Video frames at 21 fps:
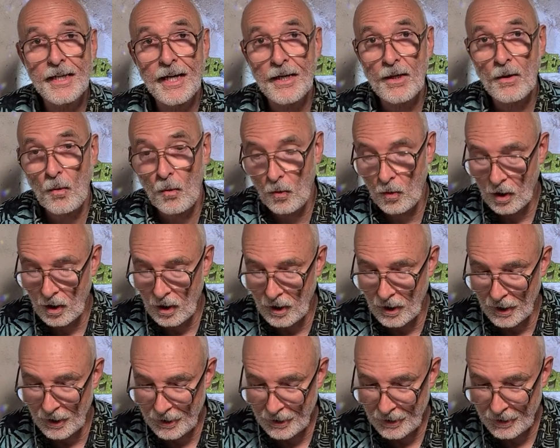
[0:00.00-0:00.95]
a lot of
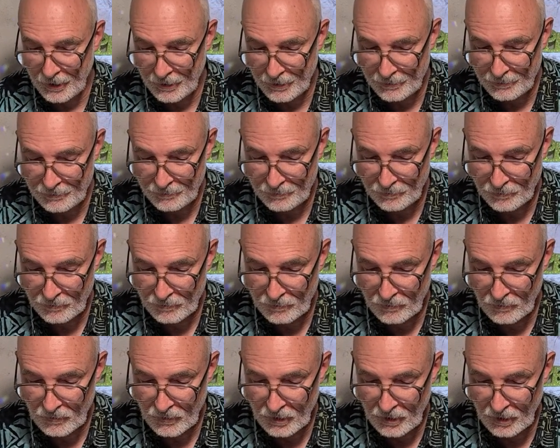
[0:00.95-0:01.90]
work
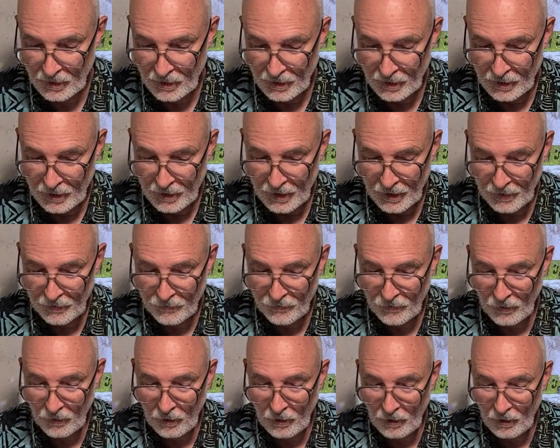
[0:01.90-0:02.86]

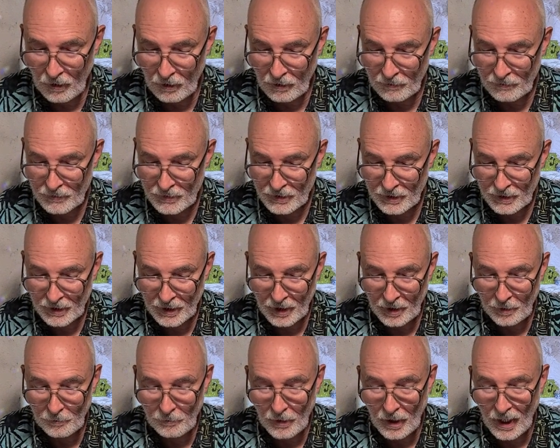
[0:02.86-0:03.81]
involved
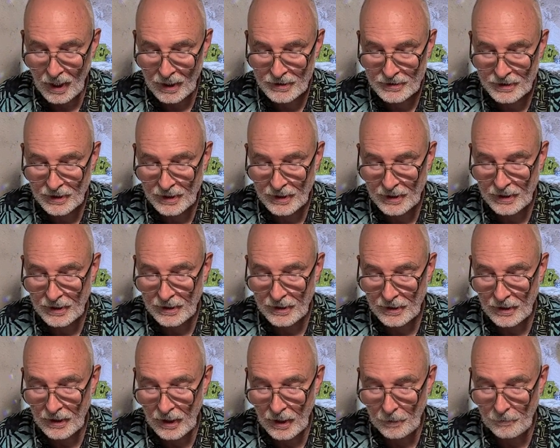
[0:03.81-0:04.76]
in
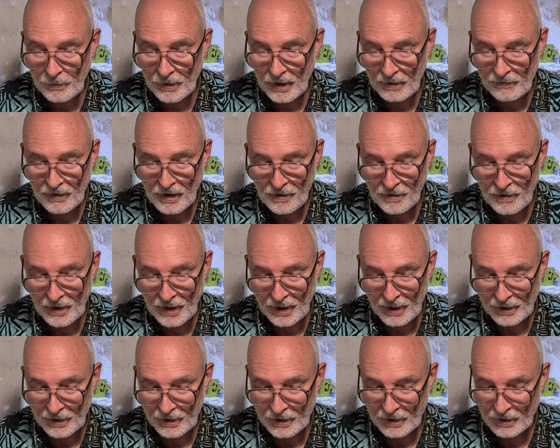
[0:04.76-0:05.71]
boxing up
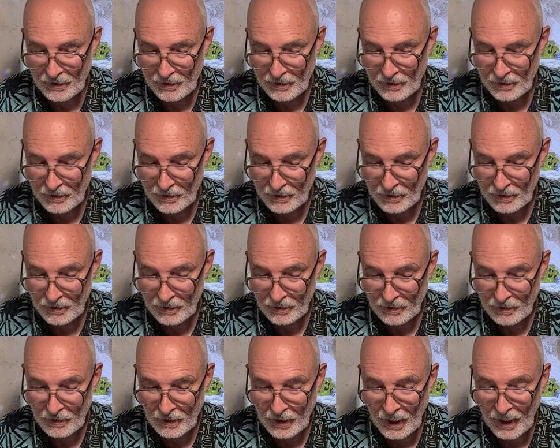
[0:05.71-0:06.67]
everything
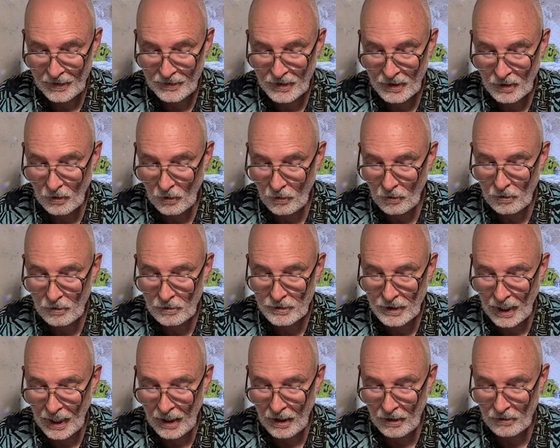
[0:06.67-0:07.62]
at the
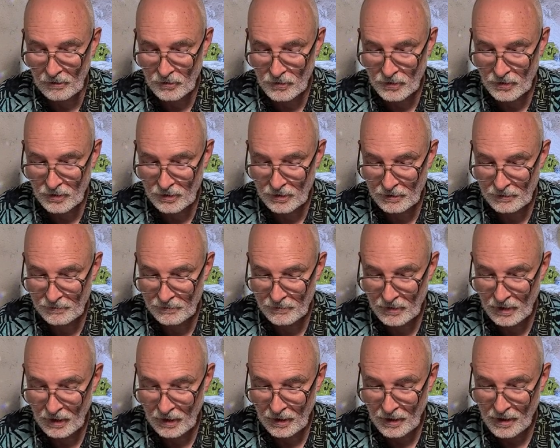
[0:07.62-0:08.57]
old house
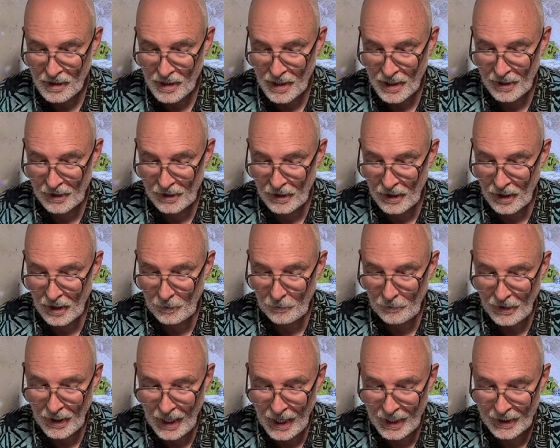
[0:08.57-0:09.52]
and
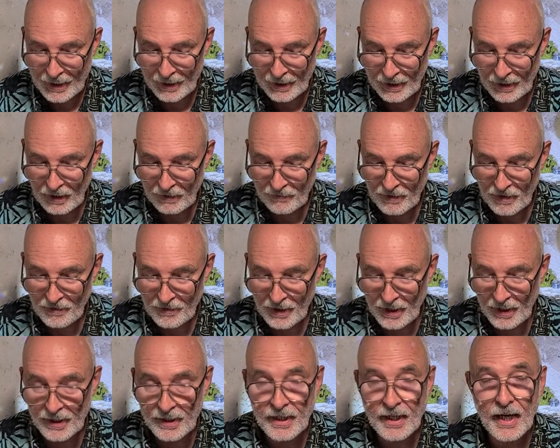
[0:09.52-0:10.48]
unpacking
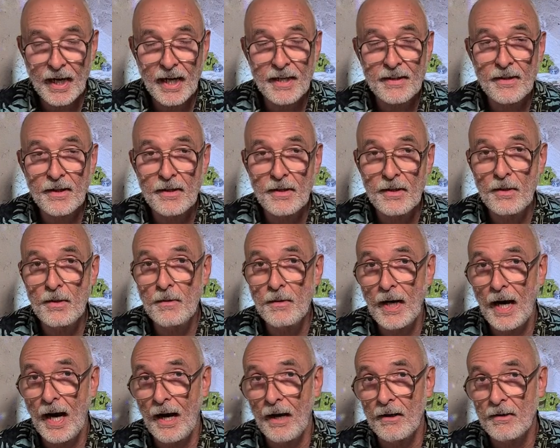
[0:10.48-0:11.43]
everything at the
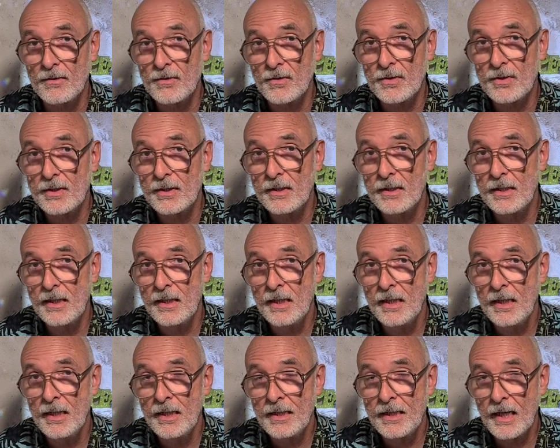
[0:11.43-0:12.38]
new house.
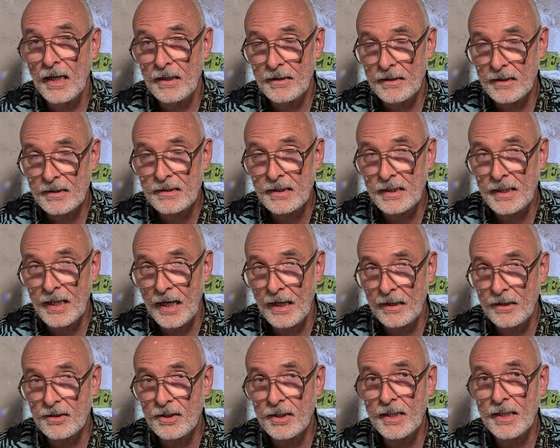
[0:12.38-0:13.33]
Now, this
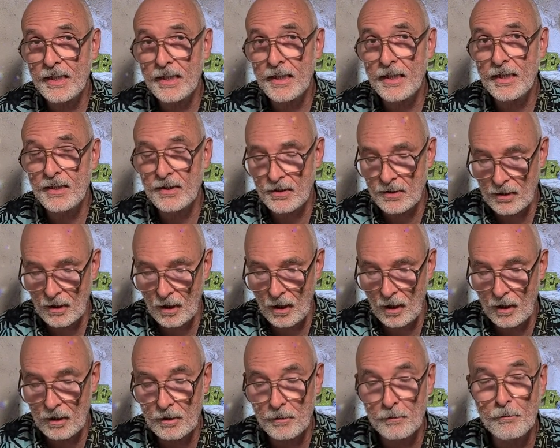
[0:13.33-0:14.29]
analogy is
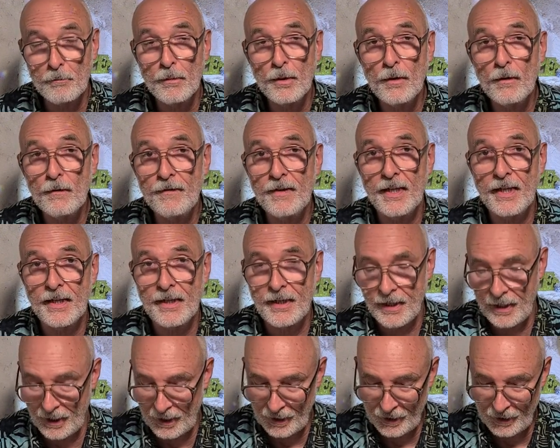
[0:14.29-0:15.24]
called Moving
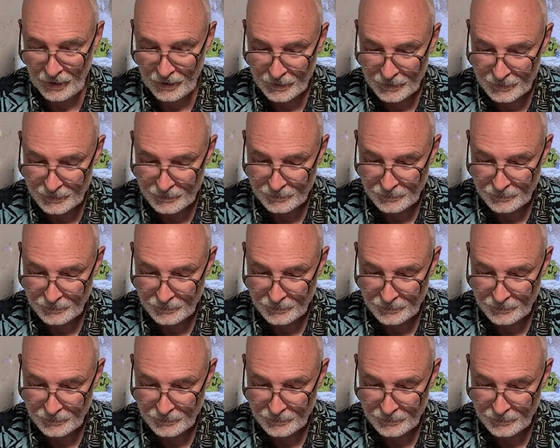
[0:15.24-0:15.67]
Day.